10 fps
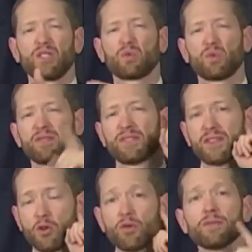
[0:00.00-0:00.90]
And the
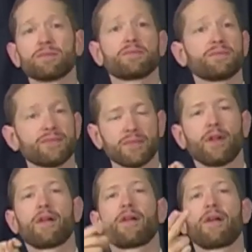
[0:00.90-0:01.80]
phonological
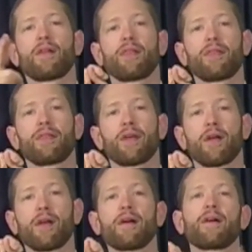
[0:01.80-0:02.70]
way is
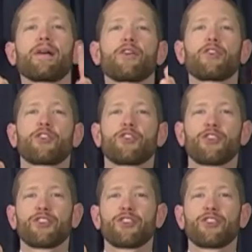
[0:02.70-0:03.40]
based on sound.